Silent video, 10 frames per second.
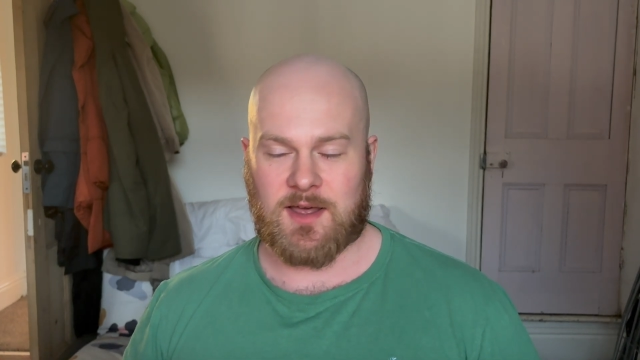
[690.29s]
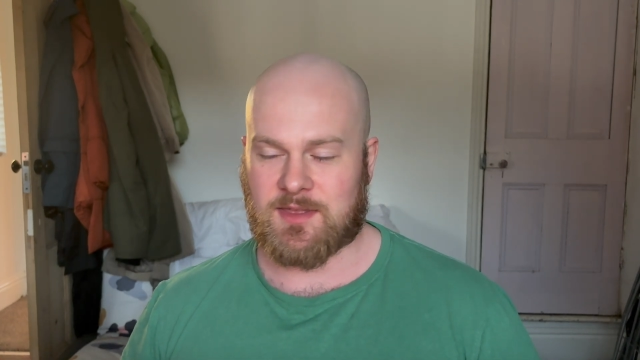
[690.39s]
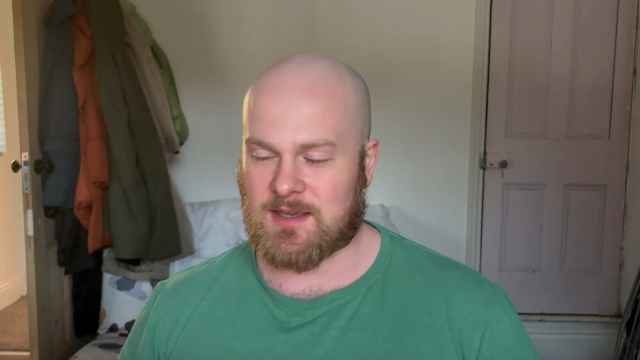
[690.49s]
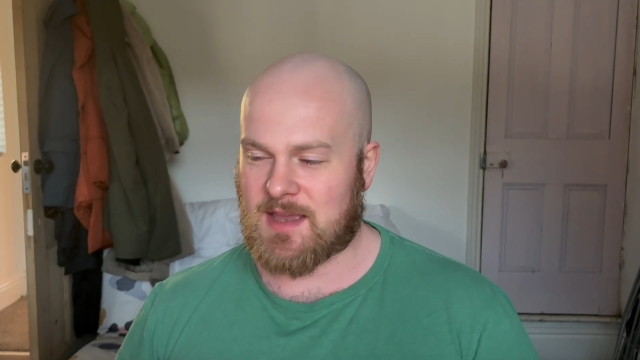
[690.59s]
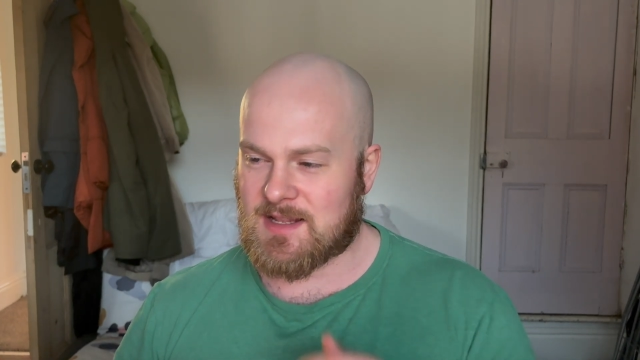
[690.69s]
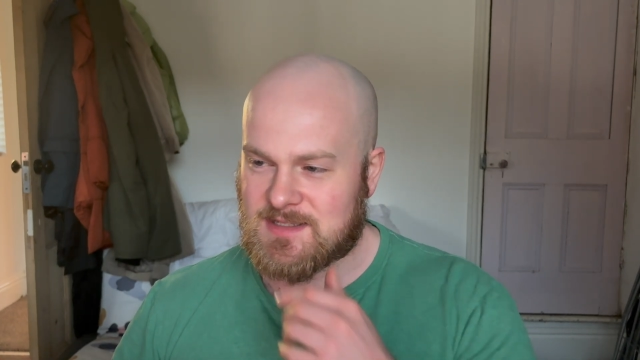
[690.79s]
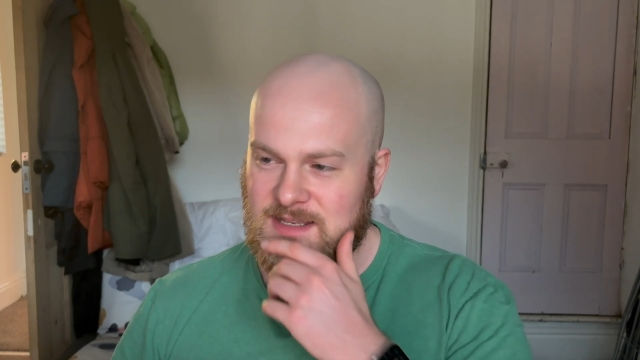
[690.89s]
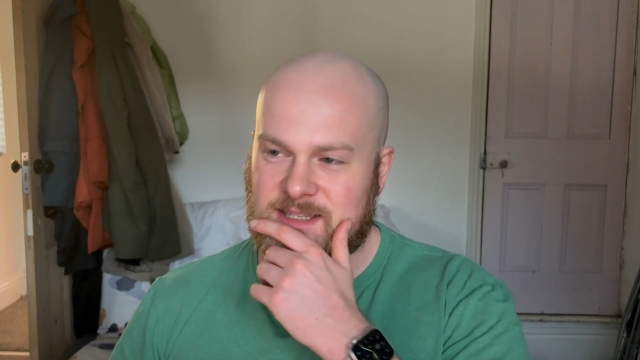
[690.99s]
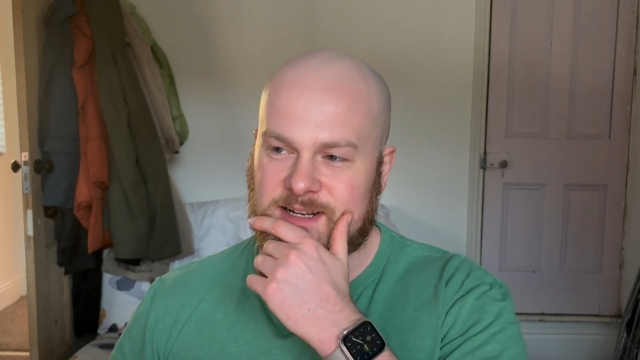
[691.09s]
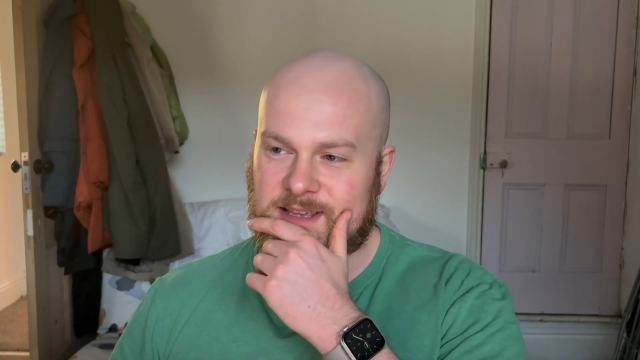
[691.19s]
I think, against
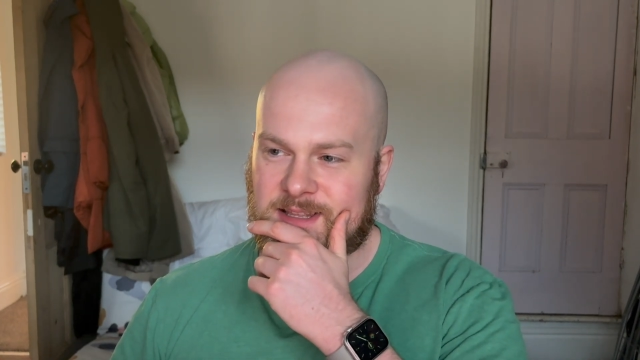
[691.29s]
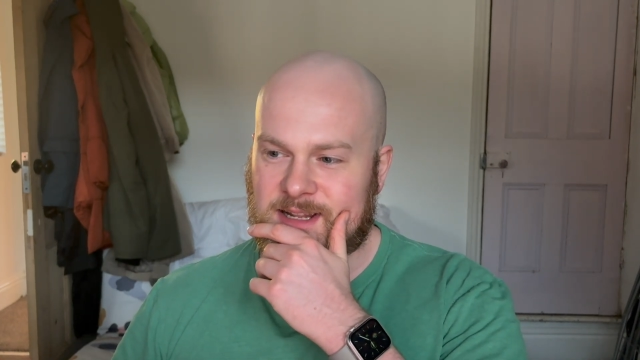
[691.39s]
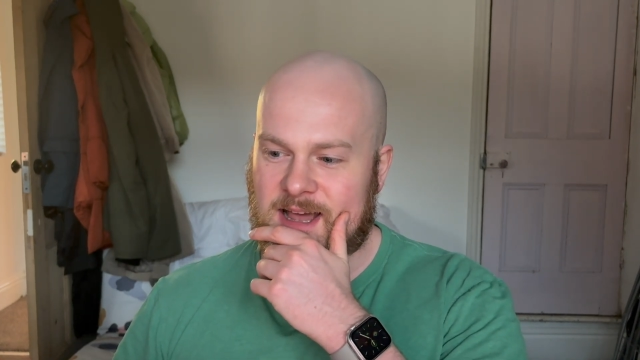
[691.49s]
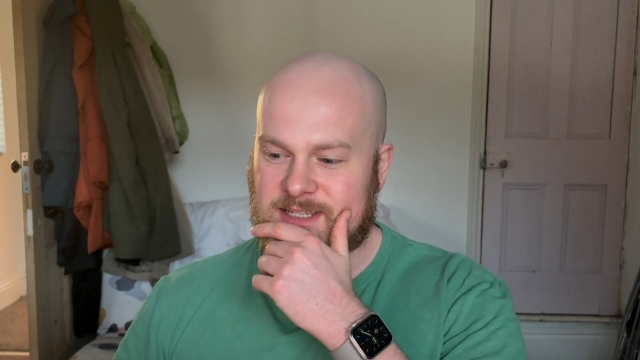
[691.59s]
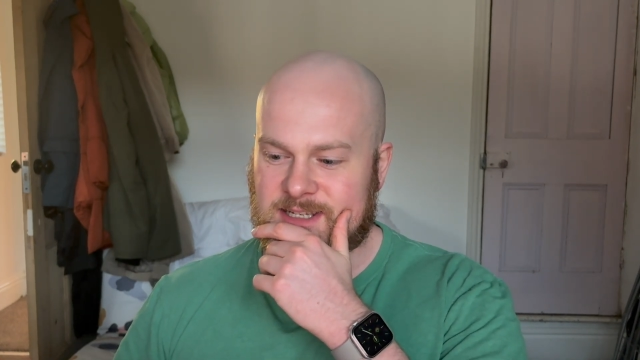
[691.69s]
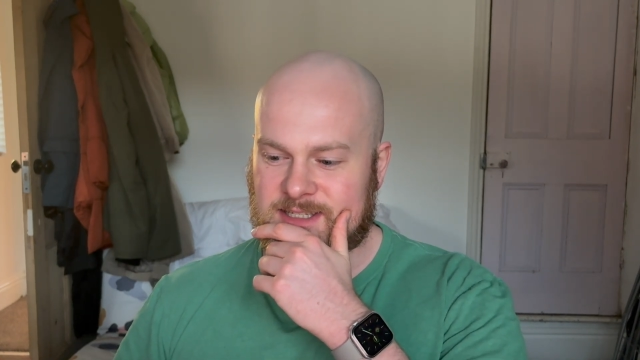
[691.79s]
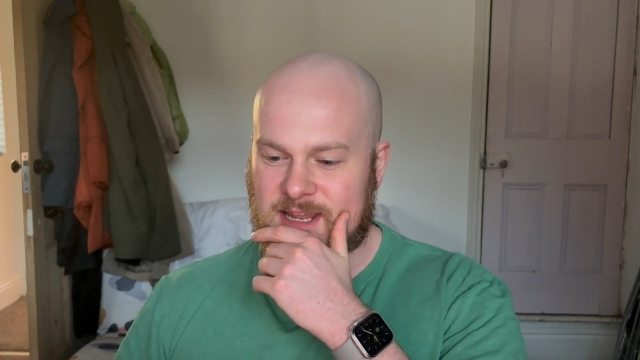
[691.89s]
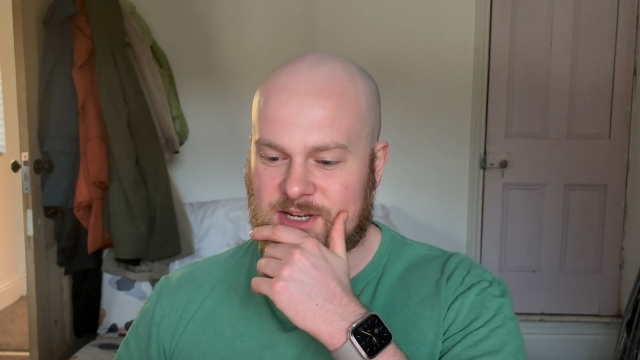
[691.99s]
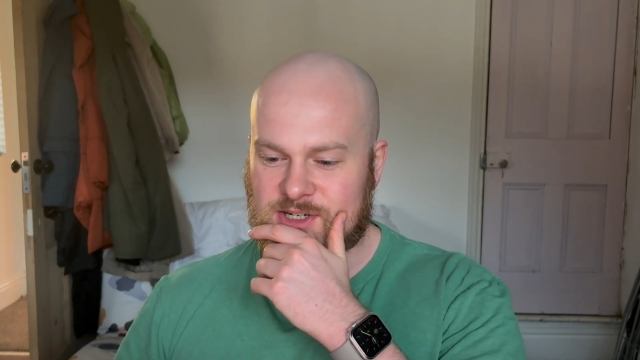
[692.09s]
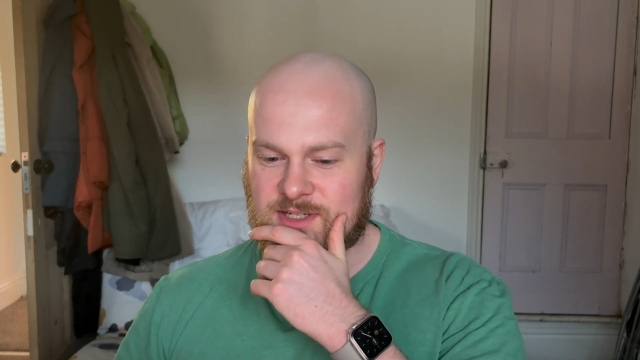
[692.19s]
Italy in the last Six
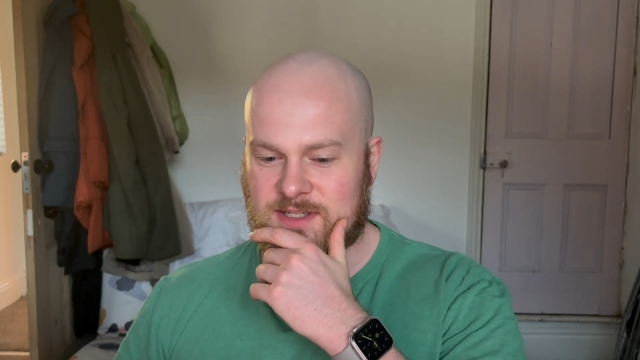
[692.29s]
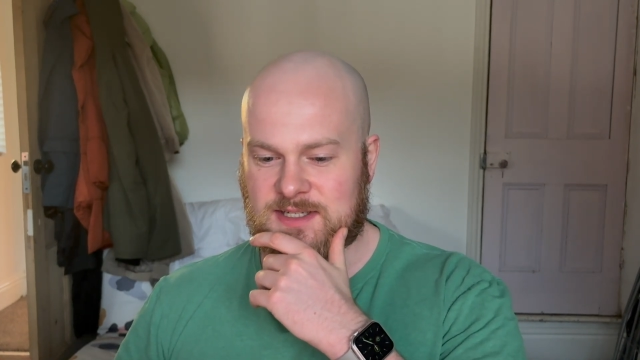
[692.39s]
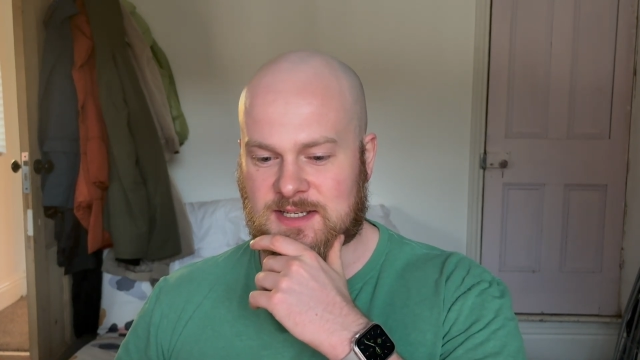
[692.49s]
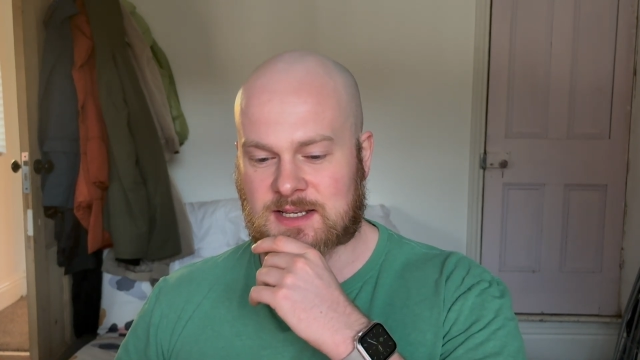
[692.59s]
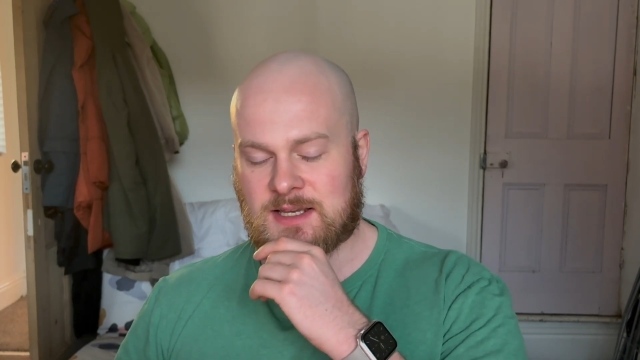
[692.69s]
Nations.